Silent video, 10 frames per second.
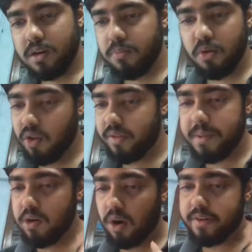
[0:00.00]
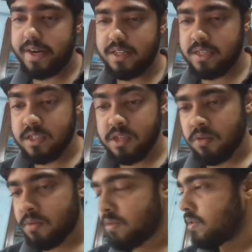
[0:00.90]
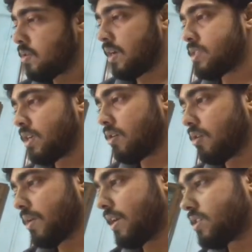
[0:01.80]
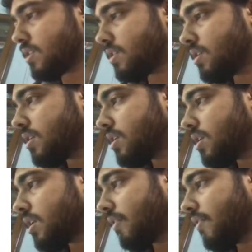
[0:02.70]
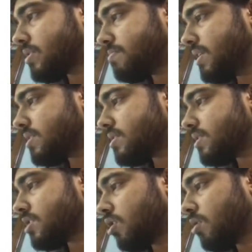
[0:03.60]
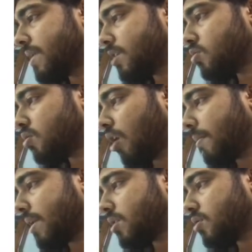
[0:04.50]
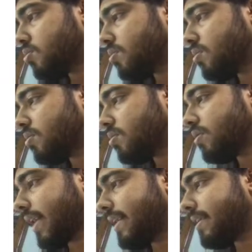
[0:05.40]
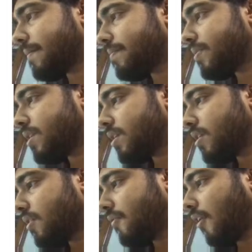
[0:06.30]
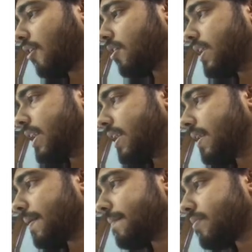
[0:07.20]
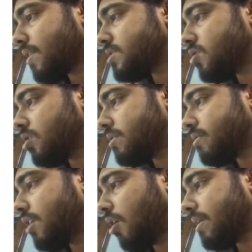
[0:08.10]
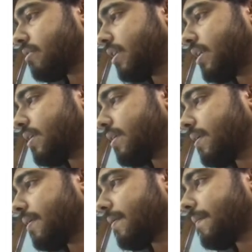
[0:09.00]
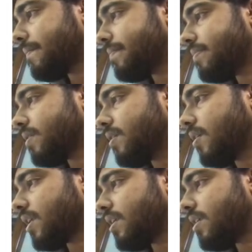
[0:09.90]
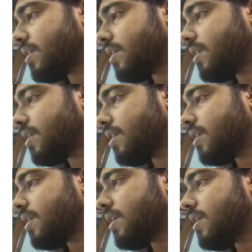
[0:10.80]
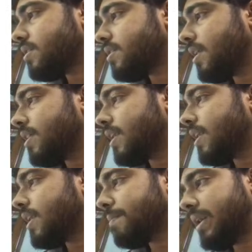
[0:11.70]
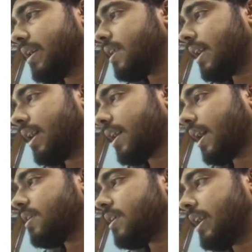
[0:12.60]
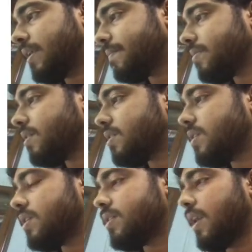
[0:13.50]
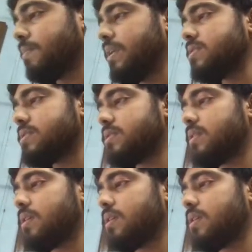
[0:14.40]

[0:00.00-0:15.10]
both of them are not greater than 0, so it's a good condition, which means it is going to be 2 comma 2, right? For D it is going to be 3 comma 3. Okay, then there is a B again, A again, E, that means